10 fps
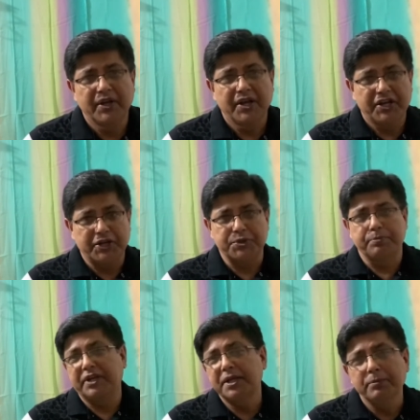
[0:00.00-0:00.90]
He had to
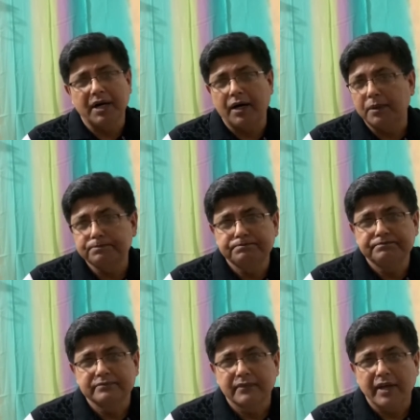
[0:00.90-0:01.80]
pick him up
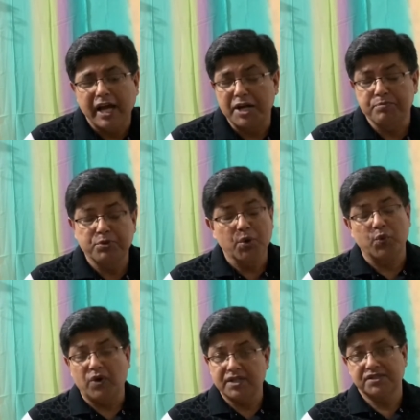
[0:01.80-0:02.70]
and pour
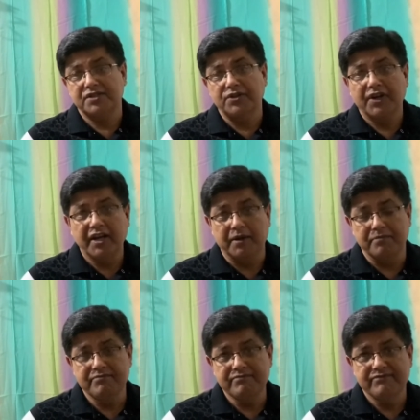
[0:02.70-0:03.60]
water on him